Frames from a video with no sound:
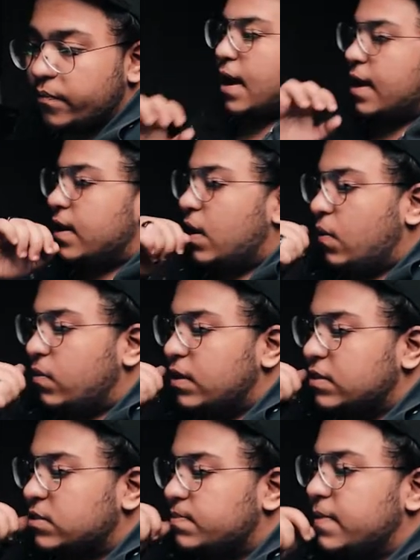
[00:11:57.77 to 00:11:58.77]
And now
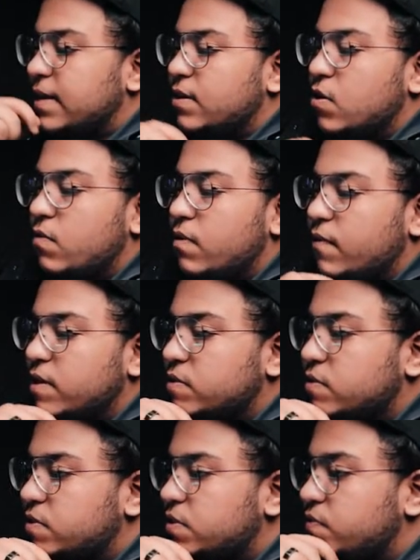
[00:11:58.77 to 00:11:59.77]
let's play it over
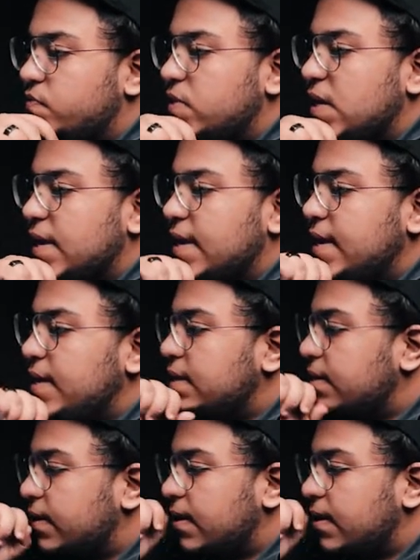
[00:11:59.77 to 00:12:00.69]
once again